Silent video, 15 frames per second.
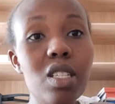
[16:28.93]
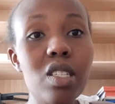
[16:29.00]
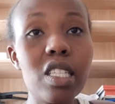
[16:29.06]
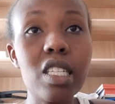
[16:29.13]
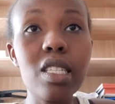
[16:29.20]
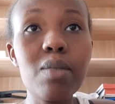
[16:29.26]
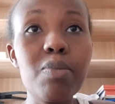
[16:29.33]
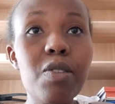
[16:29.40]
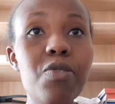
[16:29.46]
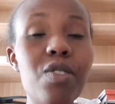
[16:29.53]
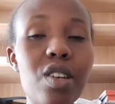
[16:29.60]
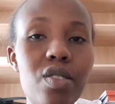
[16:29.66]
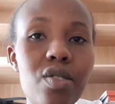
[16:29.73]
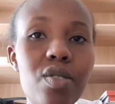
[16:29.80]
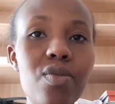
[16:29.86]
to just be
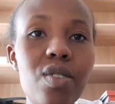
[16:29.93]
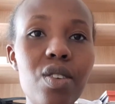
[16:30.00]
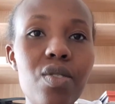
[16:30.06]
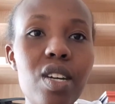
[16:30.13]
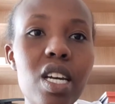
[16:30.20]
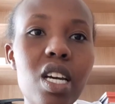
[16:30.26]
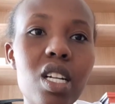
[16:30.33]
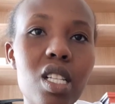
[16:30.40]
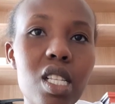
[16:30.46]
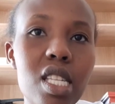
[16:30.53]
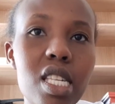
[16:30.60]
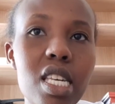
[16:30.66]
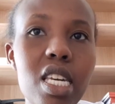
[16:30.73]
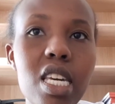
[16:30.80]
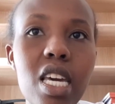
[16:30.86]
very, very
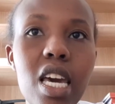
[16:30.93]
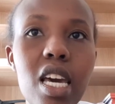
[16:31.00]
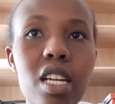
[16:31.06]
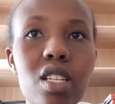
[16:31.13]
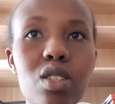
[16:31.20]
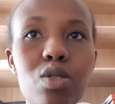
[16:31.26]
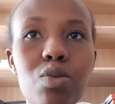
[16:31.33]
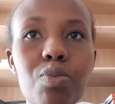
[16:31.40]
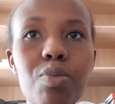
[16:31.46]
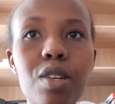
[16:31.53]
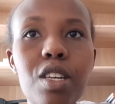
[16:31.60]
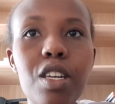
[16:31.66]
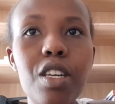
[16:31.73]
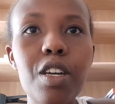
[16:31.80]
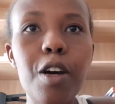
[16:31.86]
healthy, and to
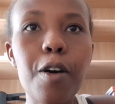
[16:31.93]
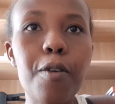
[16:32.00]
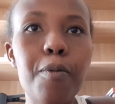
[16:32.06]
be